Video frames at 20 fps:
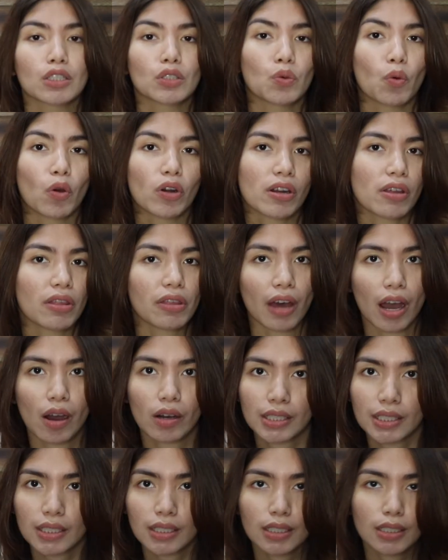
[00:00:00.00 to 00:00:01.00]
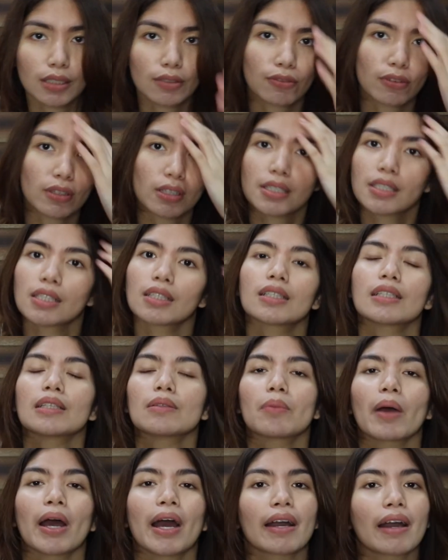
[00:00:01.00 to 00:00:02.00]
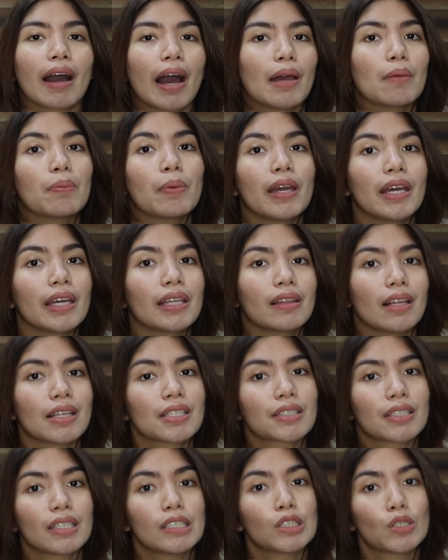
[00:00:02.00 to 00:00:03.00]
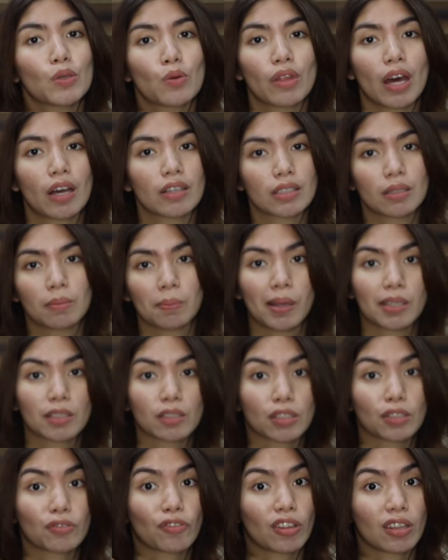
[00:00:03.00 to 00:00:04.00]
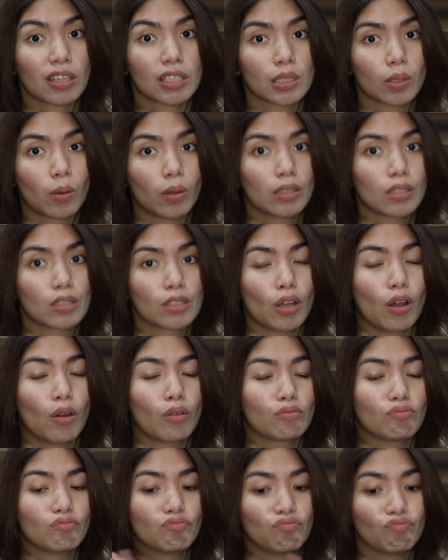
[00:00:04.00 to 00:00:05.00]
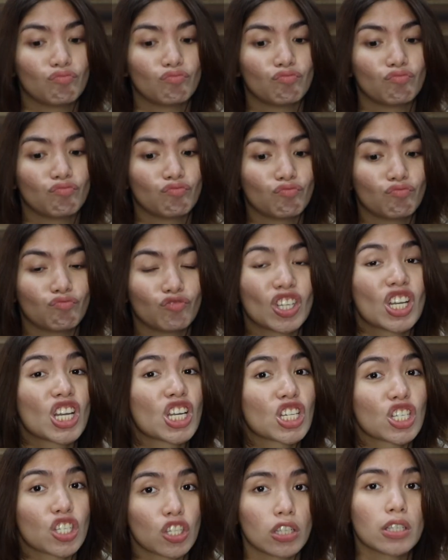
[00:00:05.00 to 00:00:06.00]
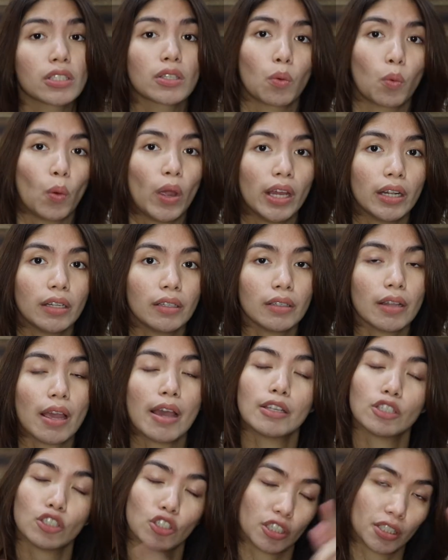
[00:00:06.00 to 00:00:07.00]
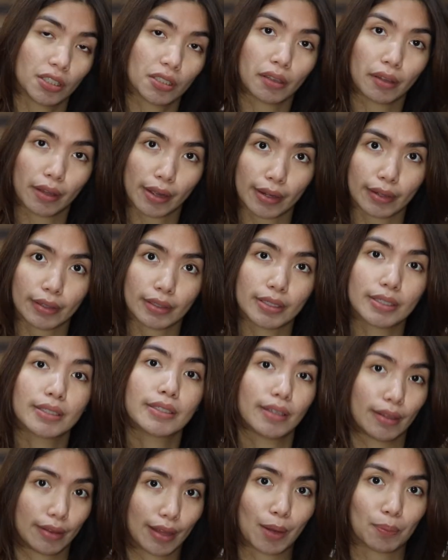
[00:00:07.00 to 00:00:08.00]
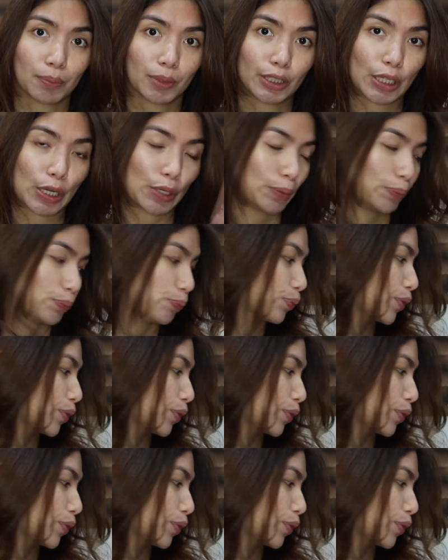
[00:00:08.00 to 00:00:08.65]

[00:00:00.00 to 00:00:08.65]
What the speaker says: 200,000 for the Celine bag, I paid less than 2,000 pesos for this one. So she's a win, and she's linked down below.